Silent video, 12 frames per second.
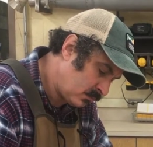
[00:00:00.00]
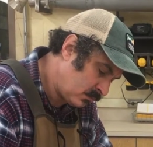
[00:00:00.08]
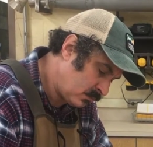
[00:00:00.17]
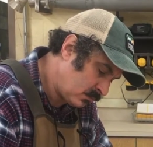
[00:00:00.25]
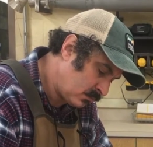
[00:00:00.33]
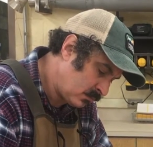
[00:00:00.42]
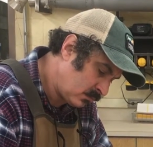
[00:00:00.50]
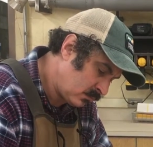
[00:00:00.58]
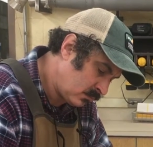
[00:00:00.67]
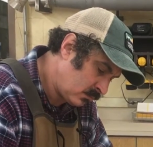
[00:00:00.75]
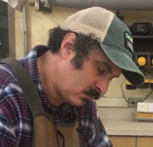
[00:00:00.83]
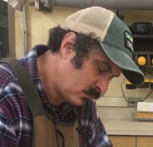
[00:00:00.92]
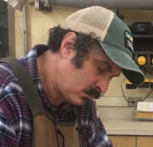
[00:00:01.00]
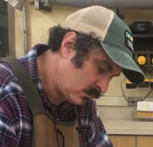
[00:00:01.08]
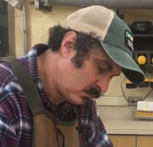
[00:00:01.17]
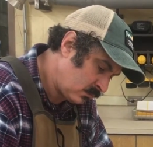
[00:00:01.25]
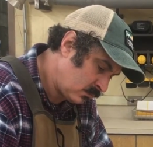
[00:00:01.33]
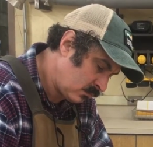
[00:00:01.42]

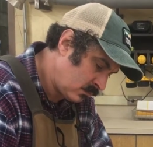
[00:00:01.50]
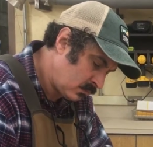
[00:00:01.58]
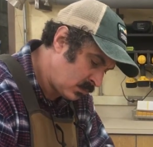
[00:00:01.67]
(silence)